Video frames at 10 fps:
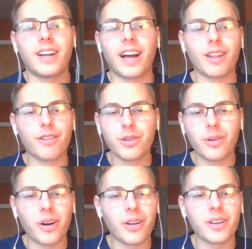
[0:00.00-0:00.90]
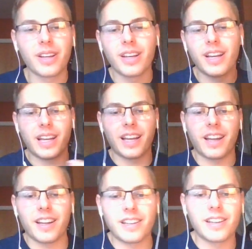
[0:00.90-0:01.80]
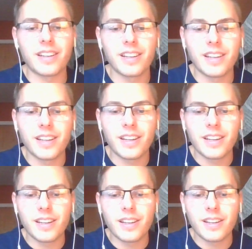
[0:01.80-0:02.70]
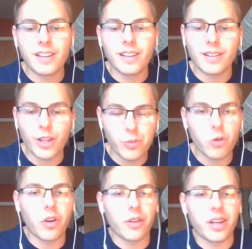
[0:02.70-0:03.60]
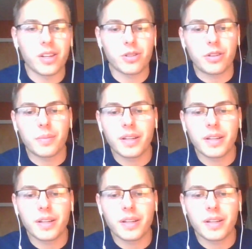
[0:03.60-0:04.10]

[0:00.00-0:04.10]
I love you all, and let's move on in the stream.